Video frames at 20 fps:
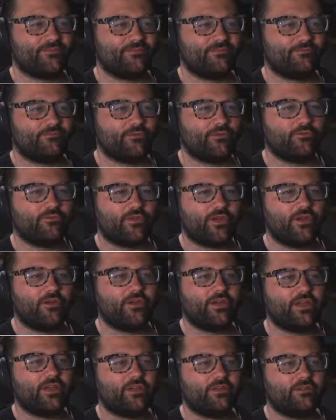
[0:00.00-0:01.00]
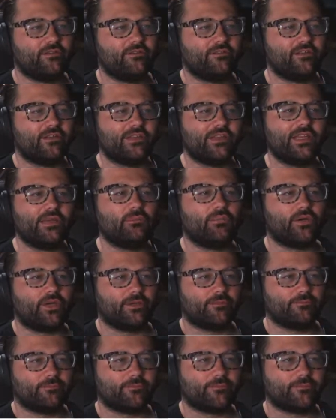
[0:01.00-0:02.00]
They're very deliberate
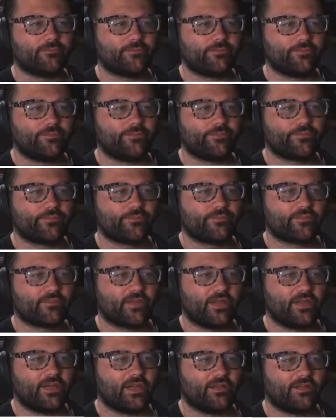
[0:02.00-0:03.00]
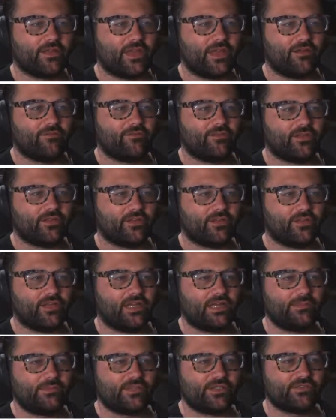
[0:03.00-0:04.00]
in how they have the
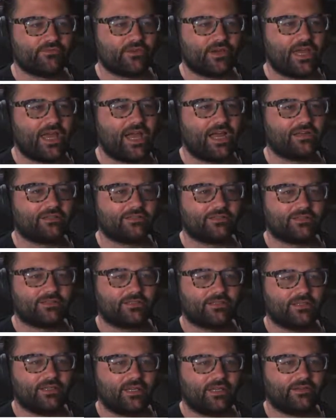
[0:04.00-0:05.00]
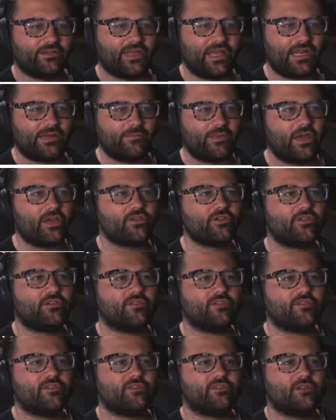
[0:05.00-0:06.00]
enemies react and the
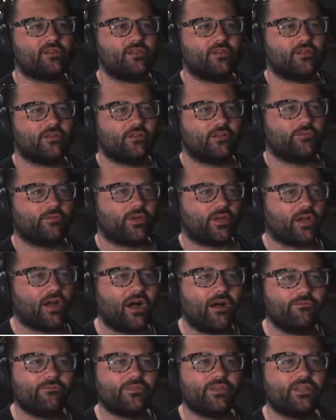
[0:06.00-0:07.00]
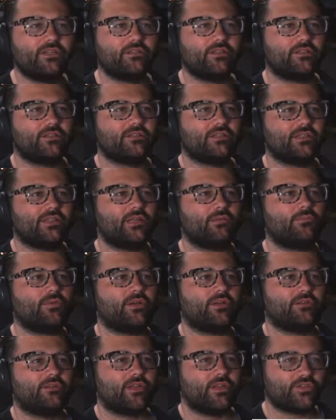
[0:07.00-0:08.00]
animations. They're very confident and deliberate,
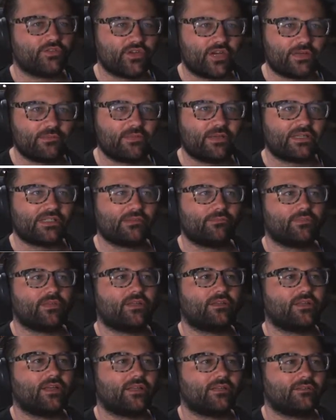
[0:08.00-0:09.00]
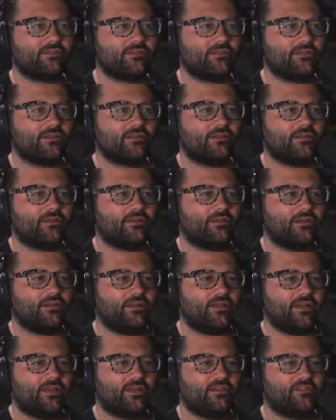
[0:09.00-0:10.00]
and they try to make something that
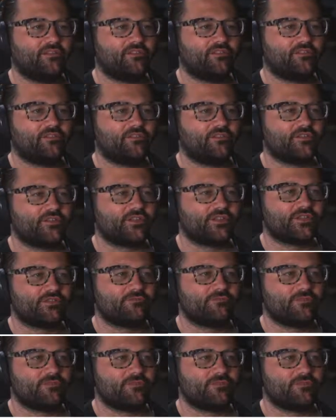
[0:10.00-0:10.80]
is just